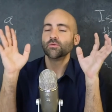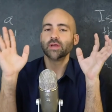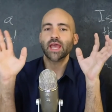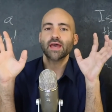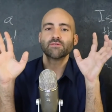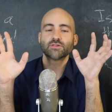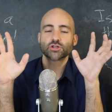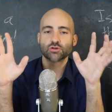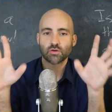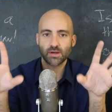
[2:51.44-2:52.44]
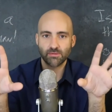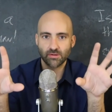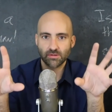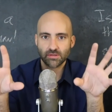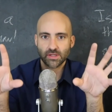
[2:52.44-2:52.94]
We have
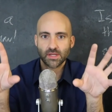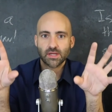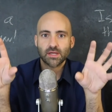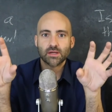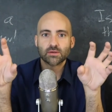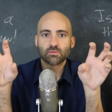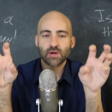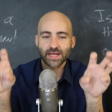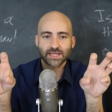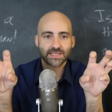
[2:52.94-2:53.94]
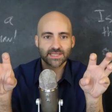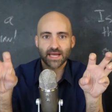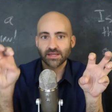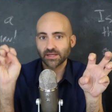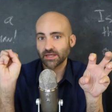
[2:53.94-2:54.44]
trouble
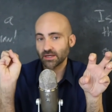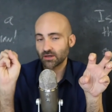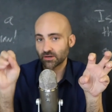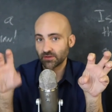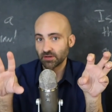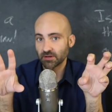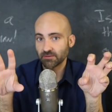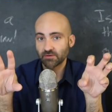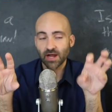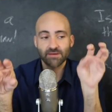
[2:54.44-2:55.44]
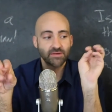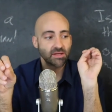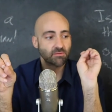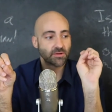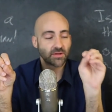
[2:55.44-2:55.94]
reconciling our theory of
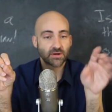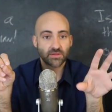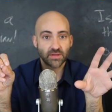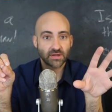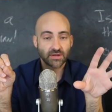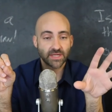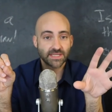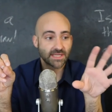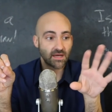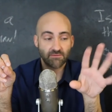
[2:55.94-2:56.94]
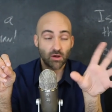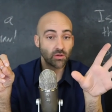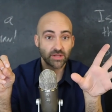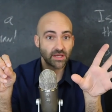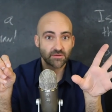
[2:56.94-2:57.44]
gravity with our theories of
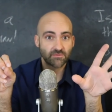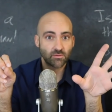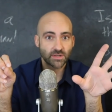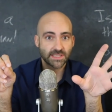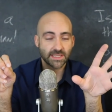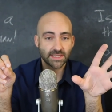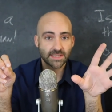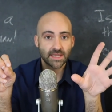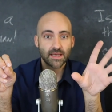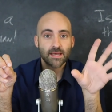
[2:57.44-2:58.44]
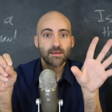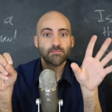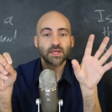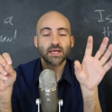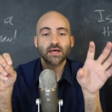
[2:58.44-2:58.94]
all the other forces
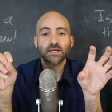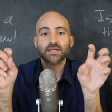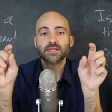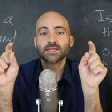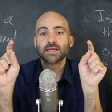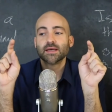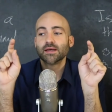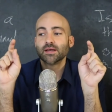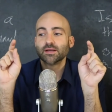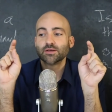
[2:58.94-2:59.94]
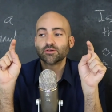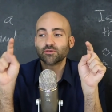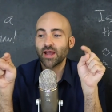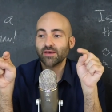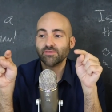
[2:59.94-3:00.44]
because
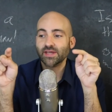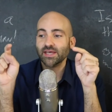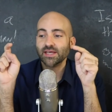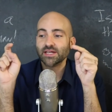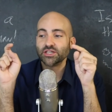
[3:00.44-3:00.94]
gravity